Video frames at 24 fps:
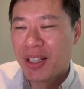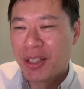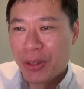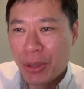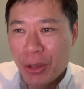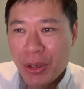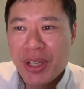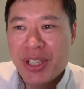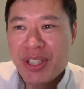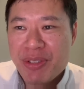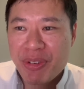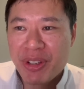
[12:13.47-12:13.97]

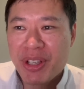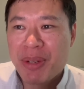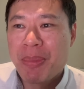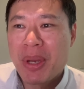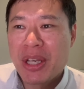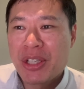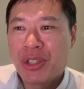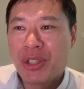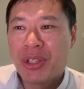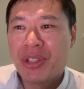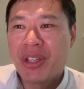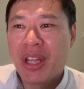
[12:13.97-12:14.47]
Dawn has further
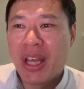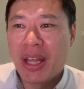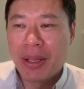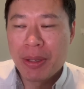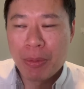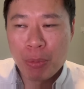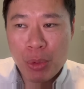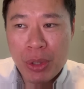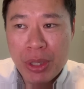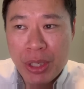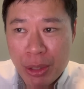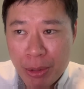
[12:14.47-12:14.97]
mentioned
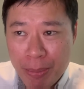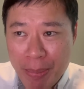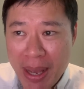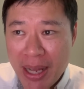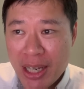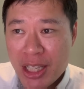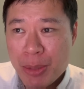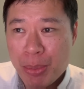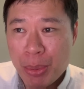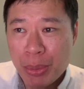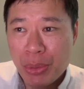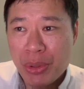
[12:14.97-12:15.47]
that we need to
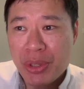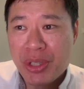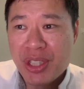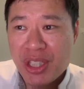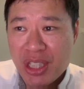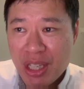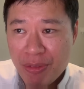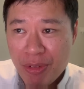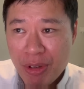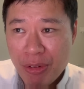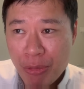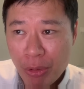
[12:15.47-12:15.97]
balance between
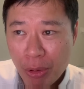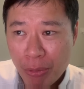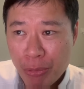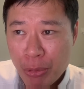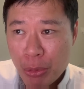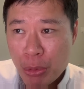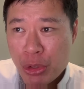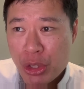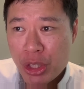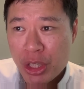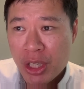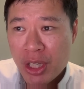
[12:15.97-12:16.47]
saving for
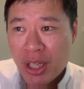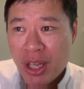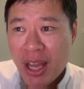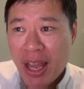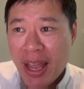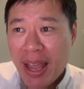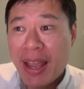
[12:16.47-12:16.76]
future